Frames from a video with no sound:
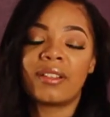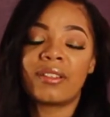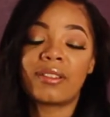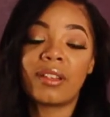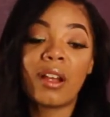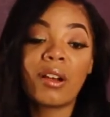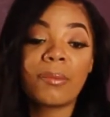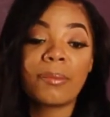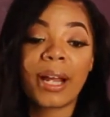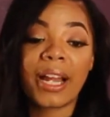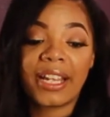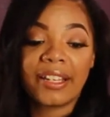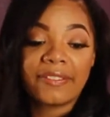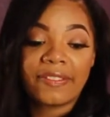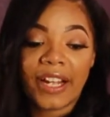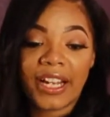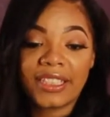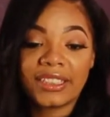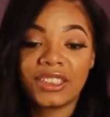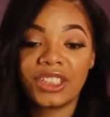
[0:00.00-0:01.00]
So my
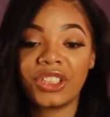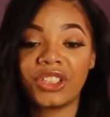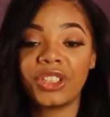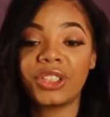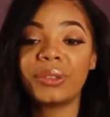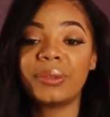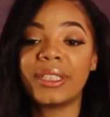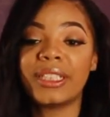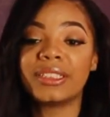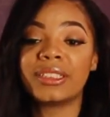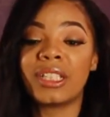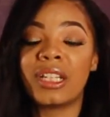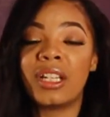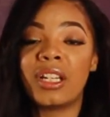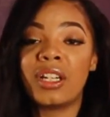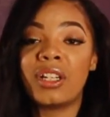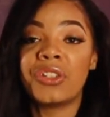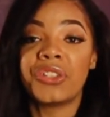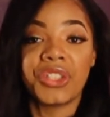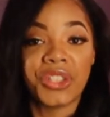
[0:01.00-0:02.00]
advice to you is
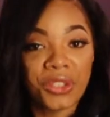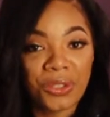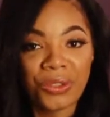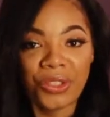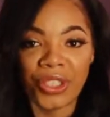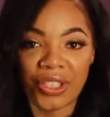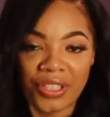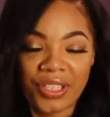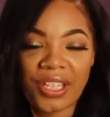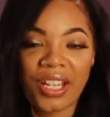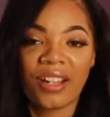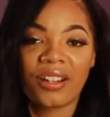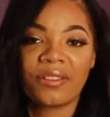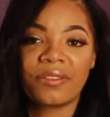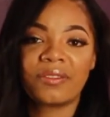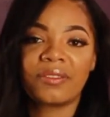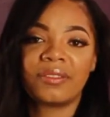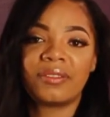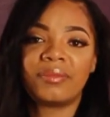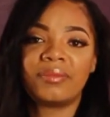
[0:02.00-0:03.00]
choose
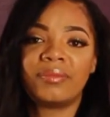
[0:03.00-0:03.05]
yourself.